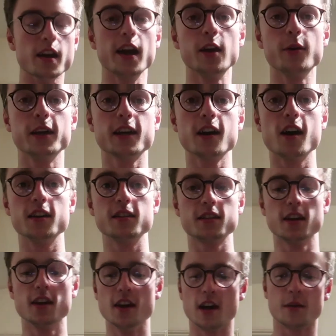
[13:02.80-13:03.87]
Anyway guys,
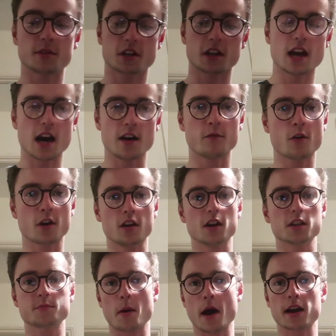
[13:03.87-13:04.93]
I'm just going to have one
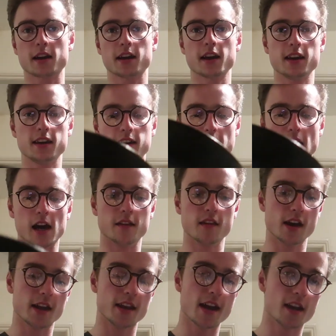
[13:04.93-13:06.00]
last pancake and
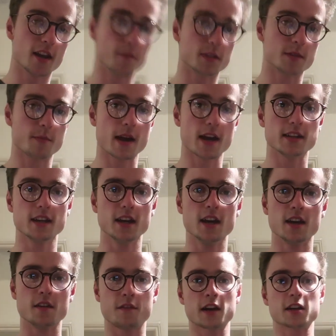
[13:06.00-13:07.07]
then head up to bed.
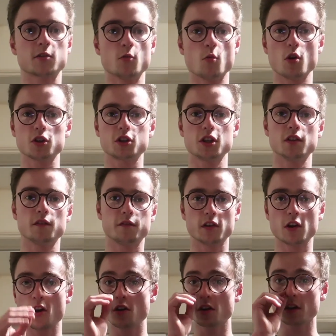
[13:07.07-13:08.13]
Thanks for watching the
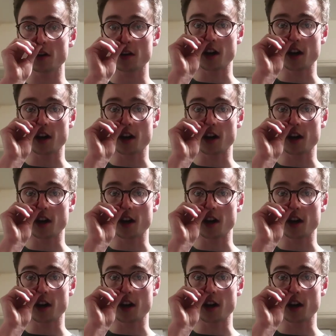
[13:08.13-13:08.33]
vlog.